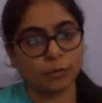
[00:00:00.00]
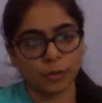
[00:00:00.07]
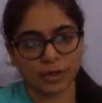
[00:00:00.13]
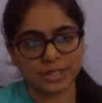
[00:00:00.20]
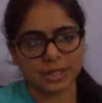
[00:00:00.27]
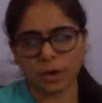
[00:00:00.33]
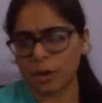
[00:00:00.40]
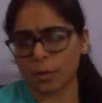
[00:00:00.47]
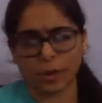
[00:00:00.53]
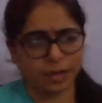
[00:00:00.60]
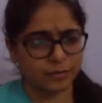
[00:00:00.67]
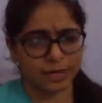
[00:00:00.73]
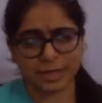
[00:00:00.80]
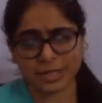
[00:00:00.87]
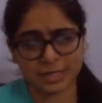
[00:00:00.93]
focusing on,
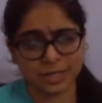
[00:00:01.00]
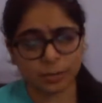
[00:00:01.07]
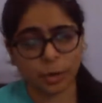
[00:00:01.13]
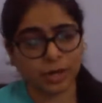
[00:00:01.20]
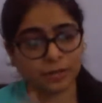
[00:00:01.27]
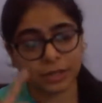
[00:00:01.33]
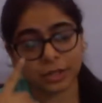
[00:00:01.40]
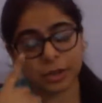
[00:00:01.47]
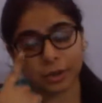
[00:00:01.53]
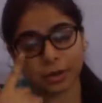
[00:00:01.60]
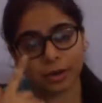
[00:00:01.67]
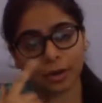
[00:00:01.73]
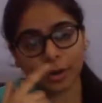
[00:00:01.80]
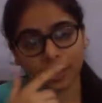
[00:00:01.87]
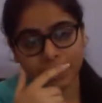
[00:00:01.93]
whatever the
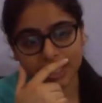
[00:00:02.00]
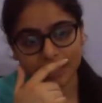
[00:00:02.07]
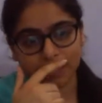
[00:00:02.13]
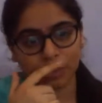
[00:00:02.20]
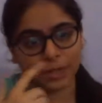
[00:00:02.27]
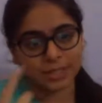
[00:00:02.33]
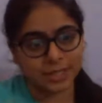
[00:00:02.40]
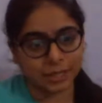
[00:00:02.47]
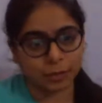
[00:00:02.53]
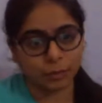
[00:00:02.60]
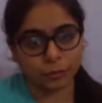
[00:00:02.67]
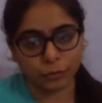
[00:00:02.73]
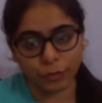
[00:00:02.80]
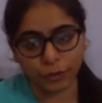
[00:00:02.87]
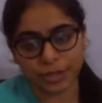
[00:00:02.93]
theoretical concept was that
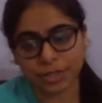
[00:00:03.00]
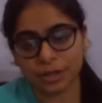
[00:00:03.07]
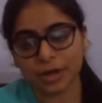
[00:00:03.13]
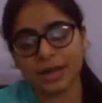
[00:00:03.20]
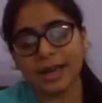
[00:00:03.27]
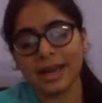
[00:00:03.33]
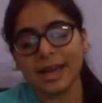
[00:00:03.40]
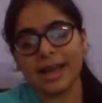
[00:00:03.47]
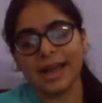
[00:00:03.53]
you were focused on.